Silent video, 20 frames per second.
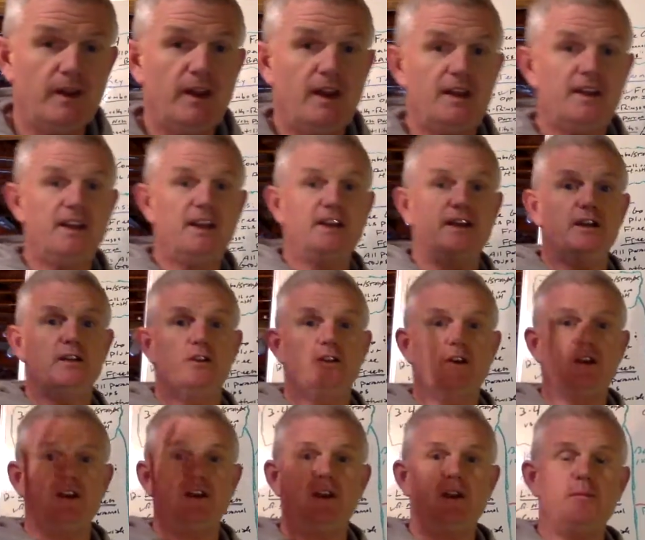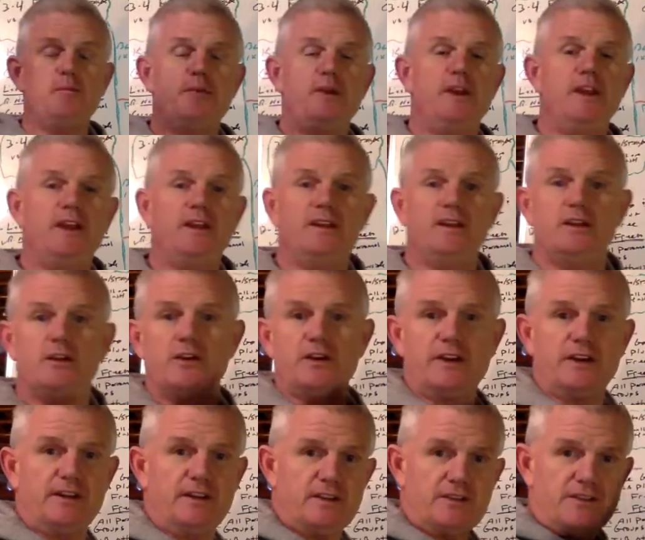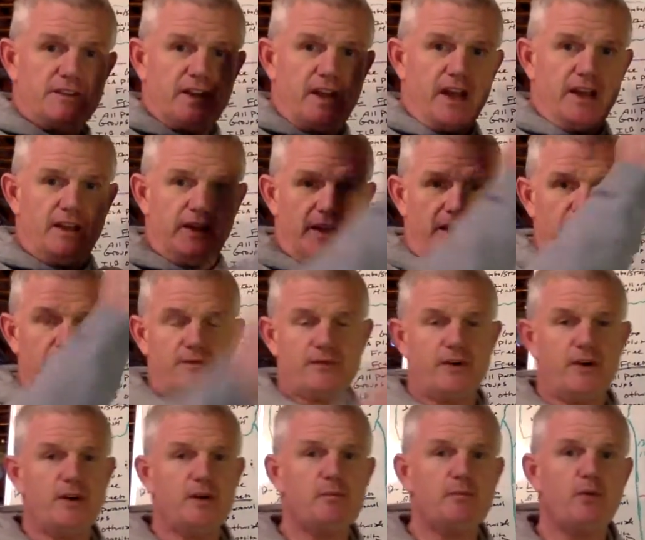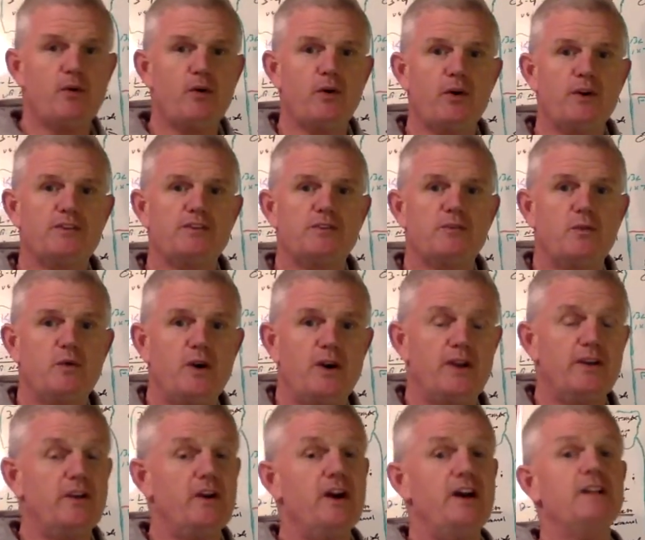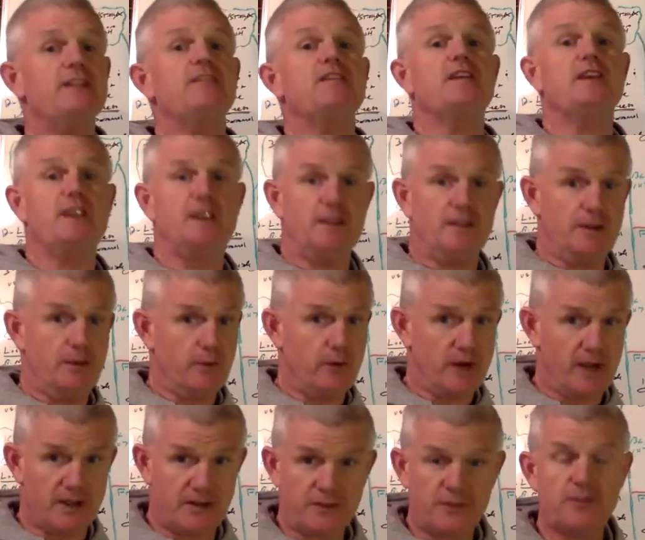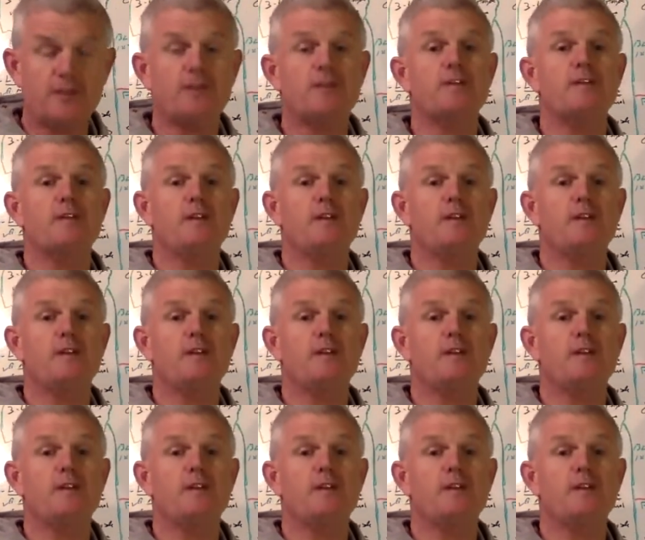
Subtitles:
And then they're looking at me and they're looking at the sideline for any boards and whatnot to get the rest.